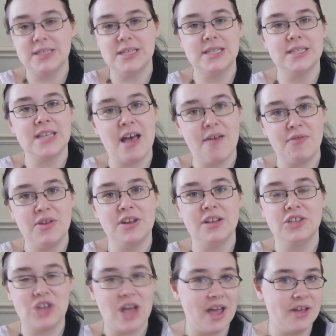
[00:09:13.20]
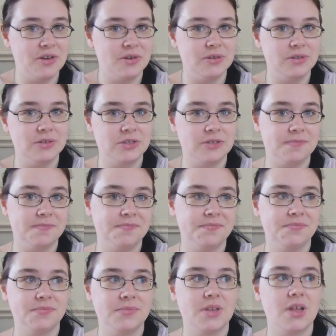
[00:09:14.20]
since having a child?
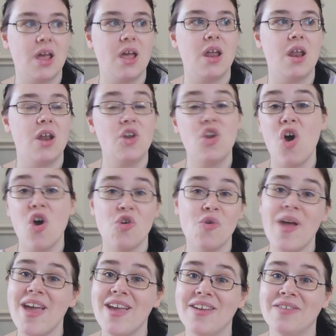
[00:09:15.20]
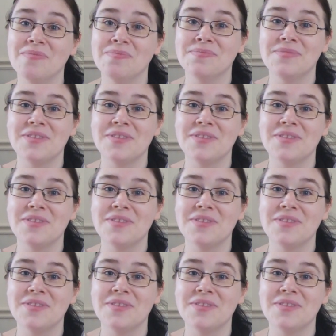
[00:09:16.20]
Not great.